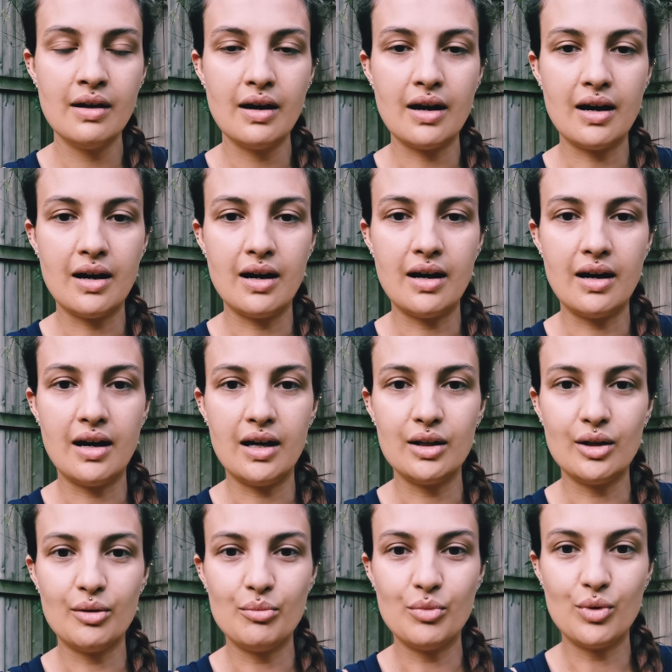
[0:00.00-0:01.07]
a
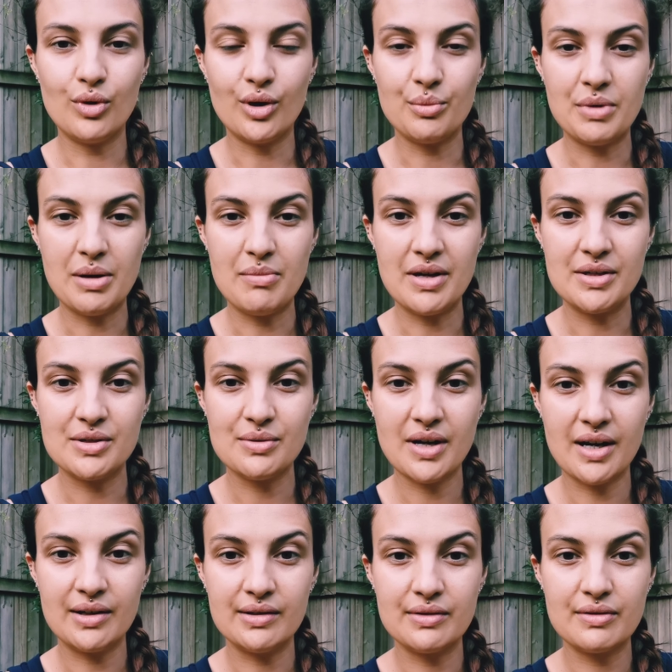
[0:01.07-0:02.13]
lot more on my mental
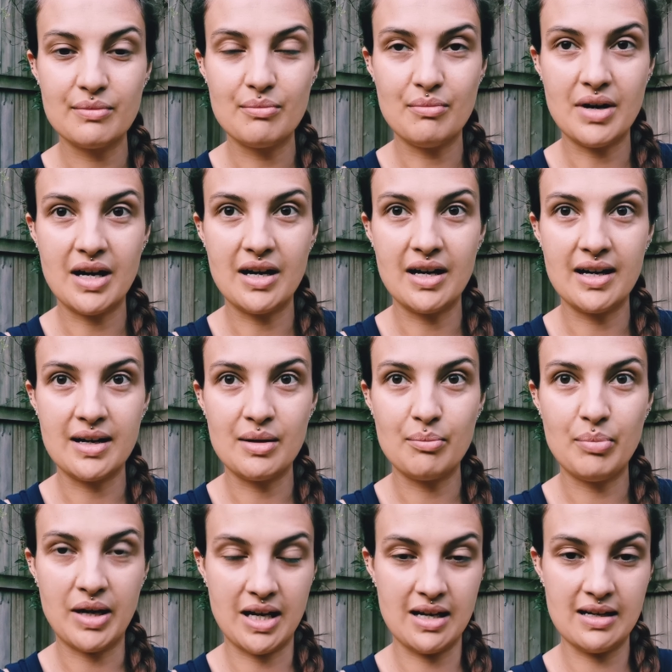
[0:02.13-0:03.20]
health, my
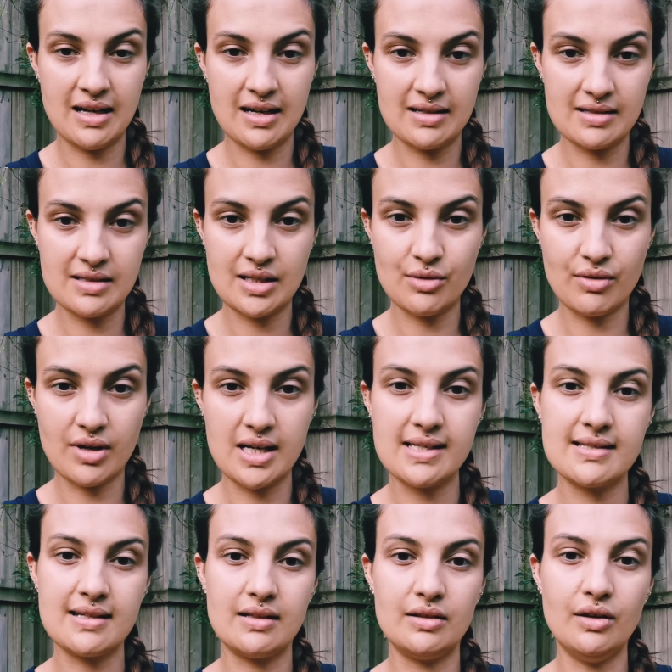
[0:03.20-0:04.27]
pain has
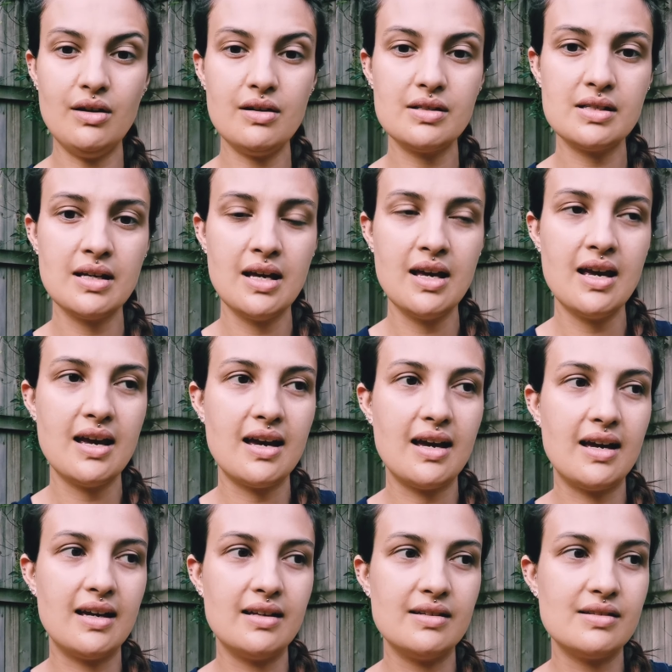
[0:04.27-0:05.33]
decreased a lot,
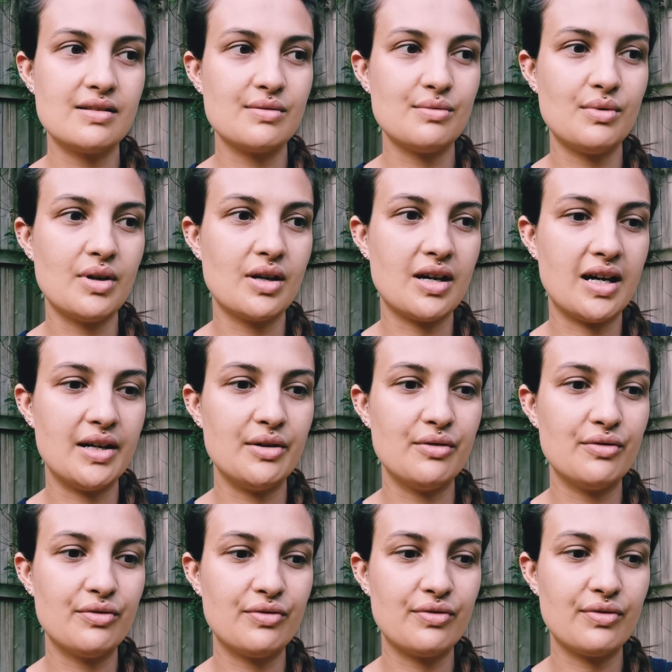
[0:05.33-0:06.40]
and we're kind of